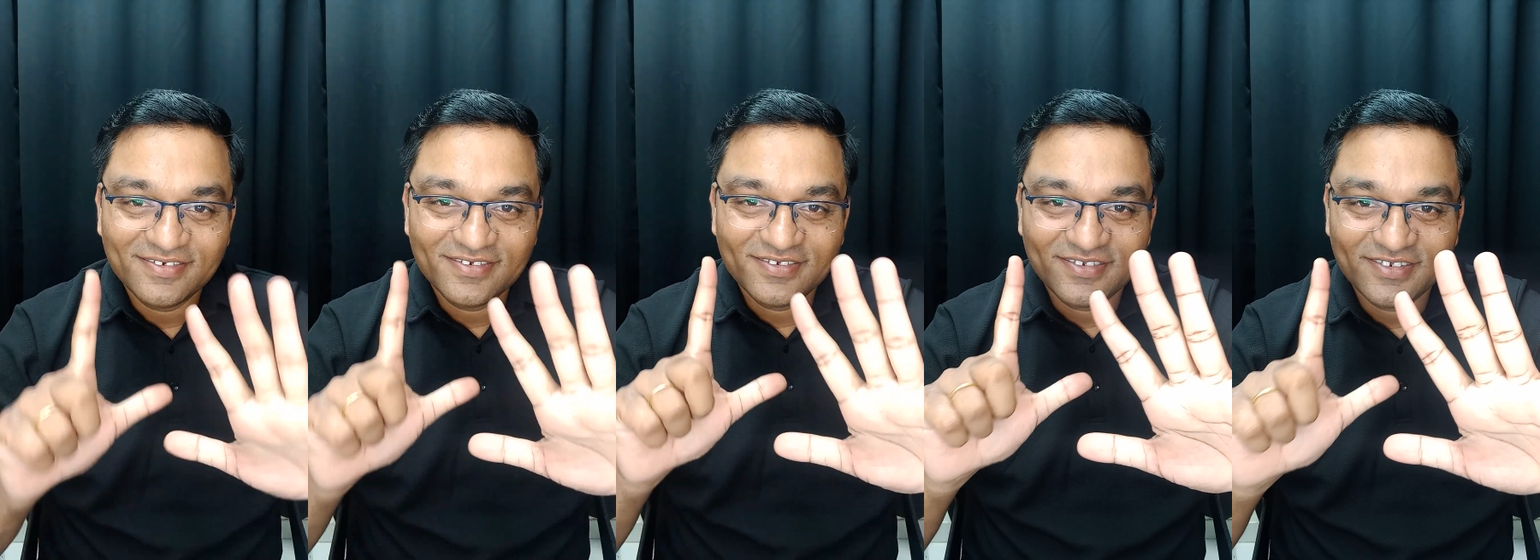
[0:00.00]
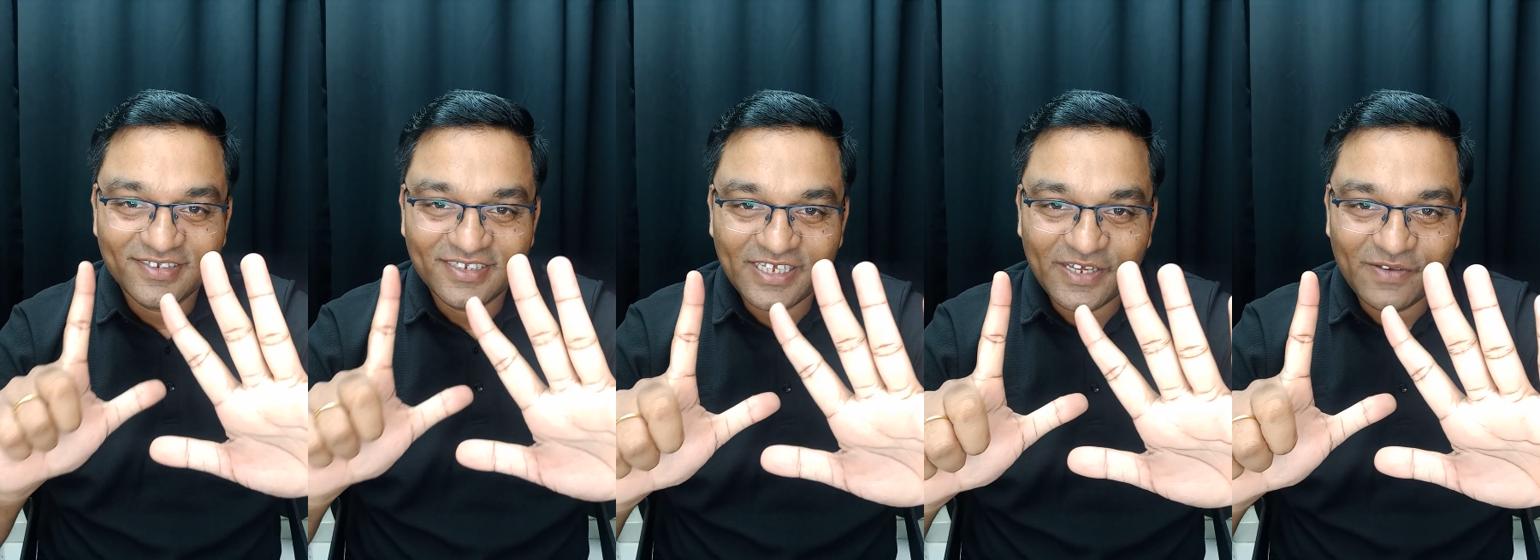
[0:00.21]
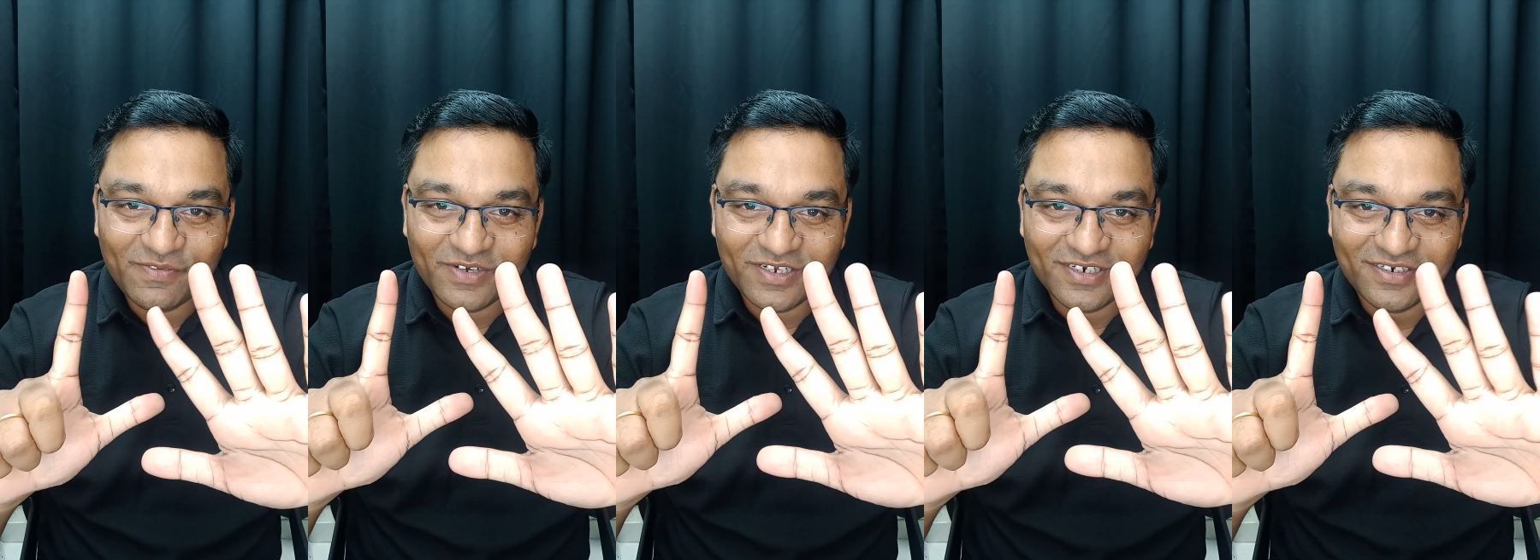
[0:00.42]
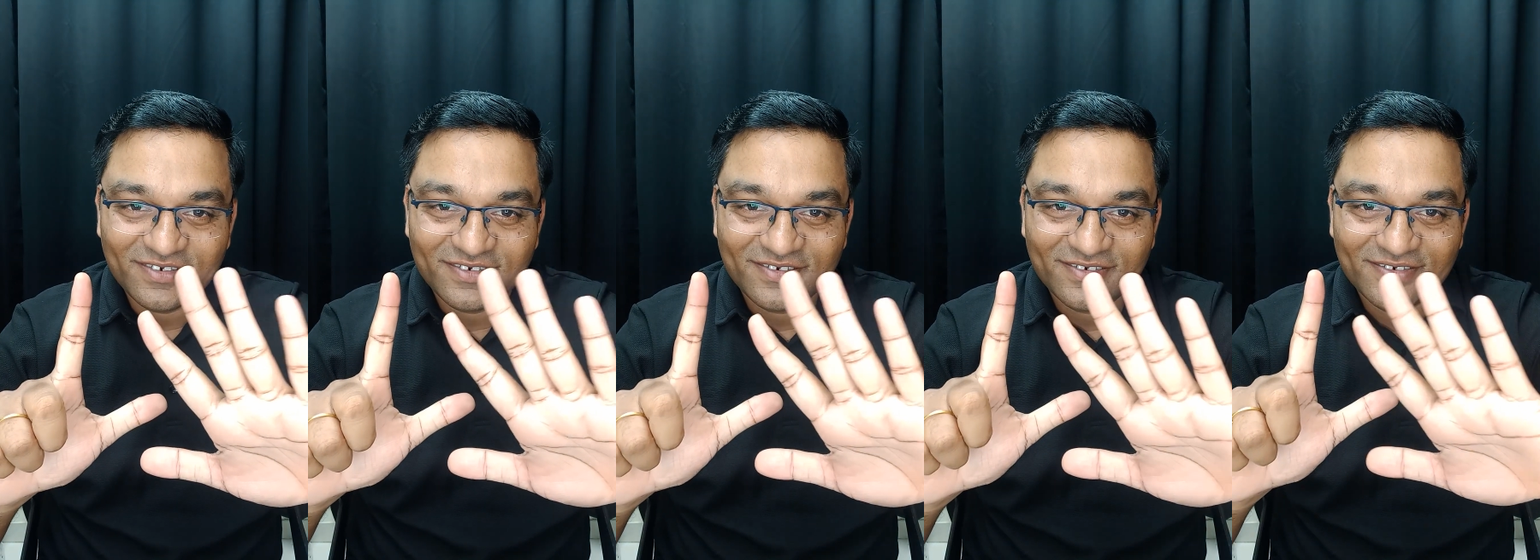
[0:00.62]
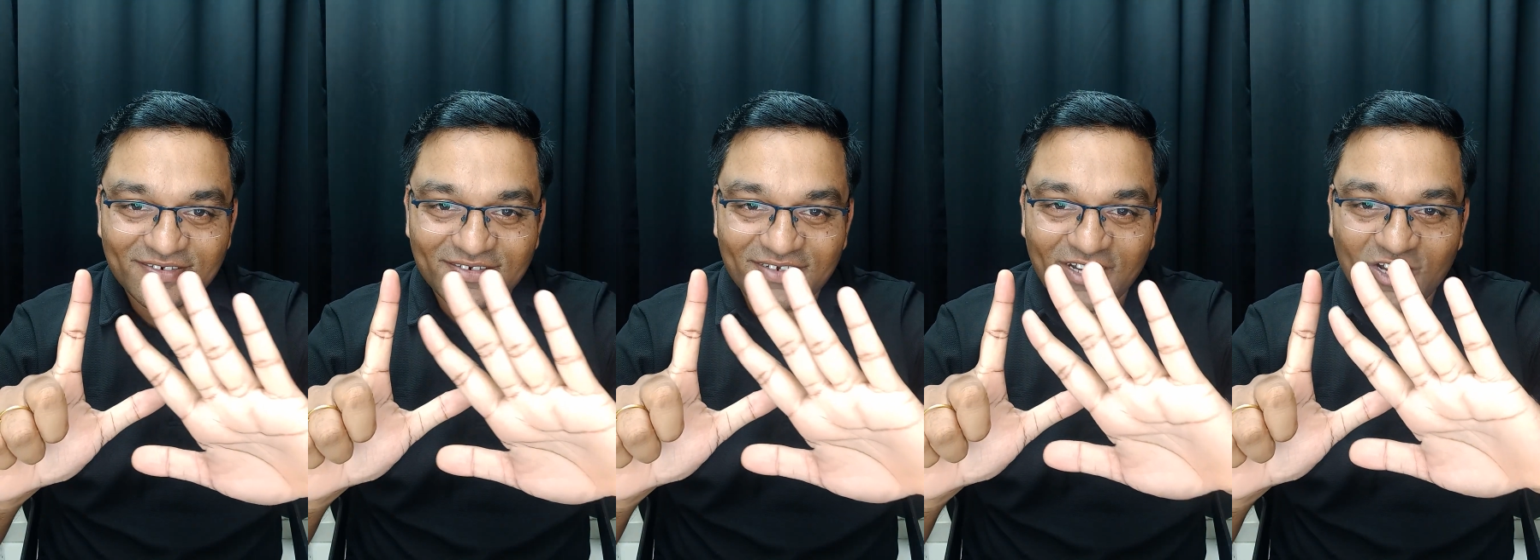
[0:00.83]
7.
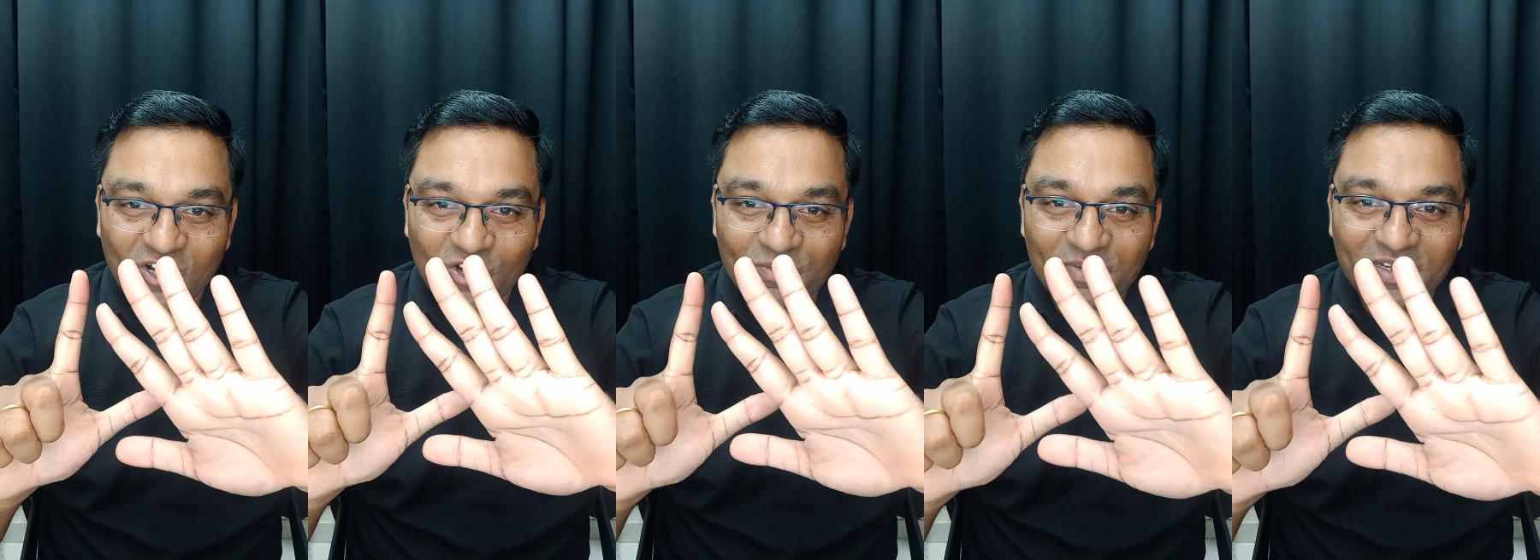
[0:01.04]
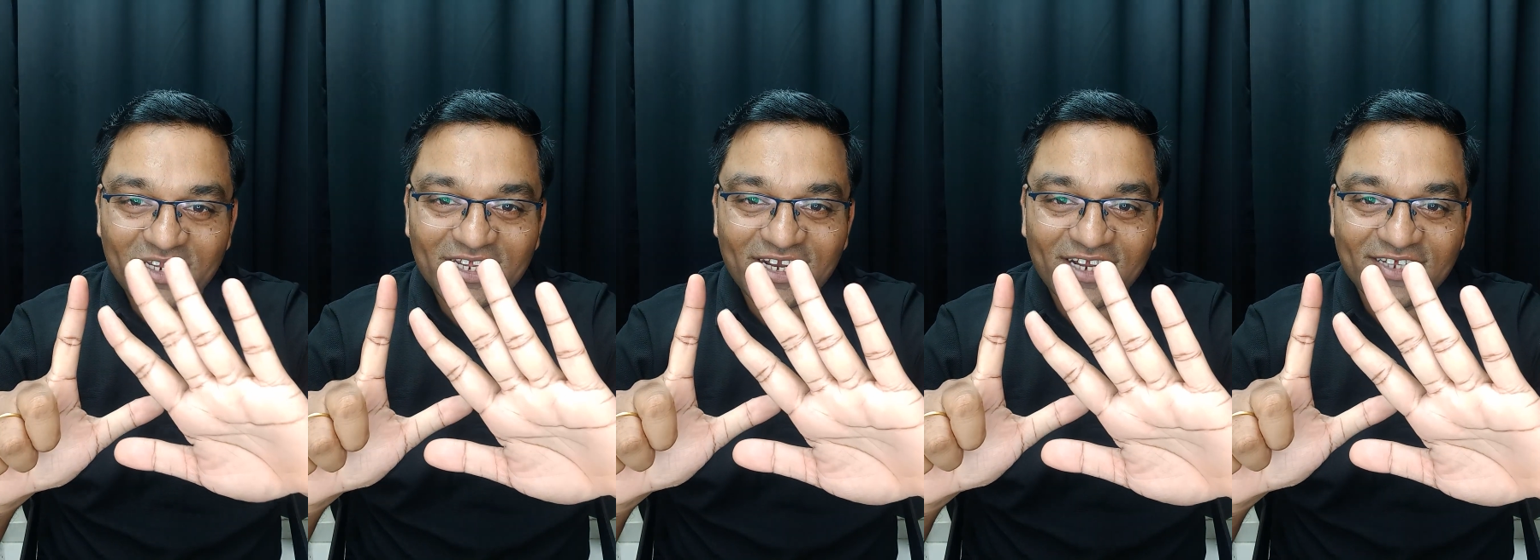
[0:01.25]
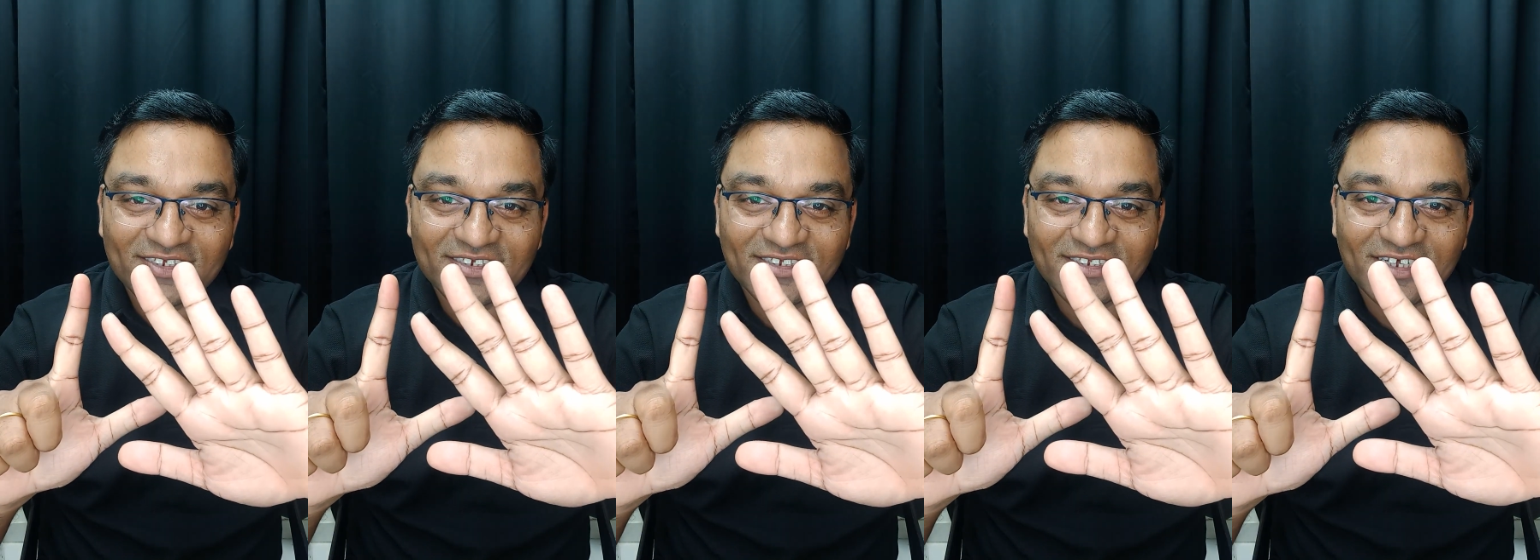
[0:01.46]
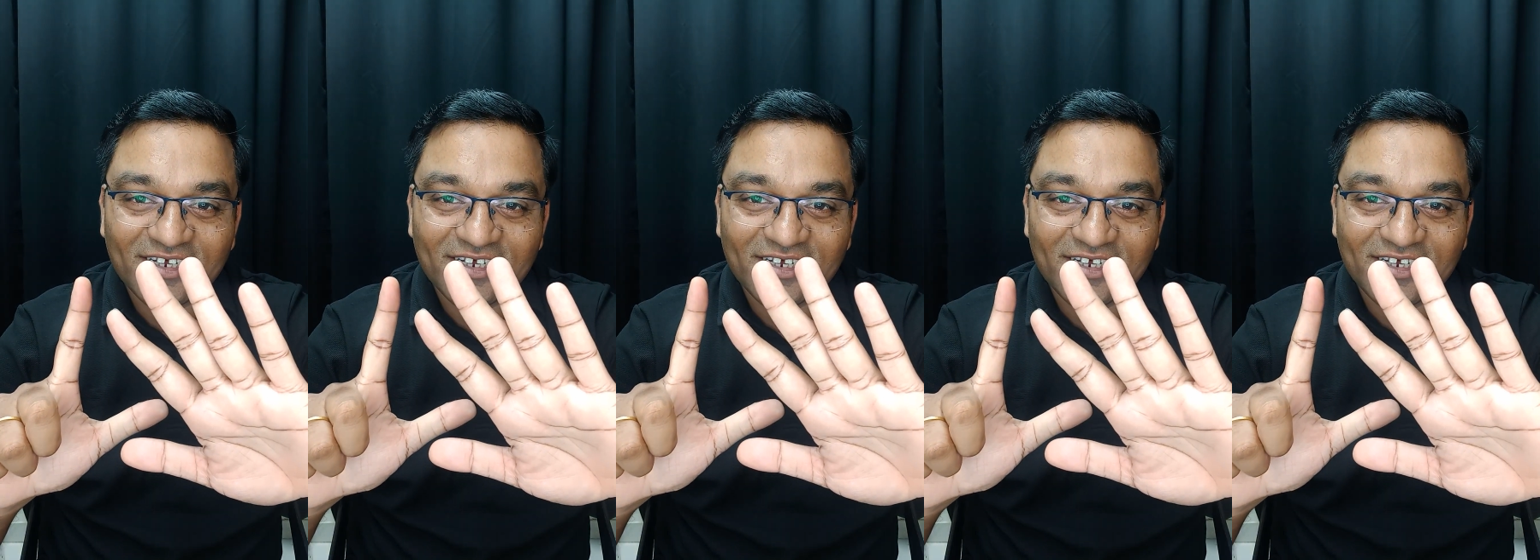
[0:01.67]
How many classes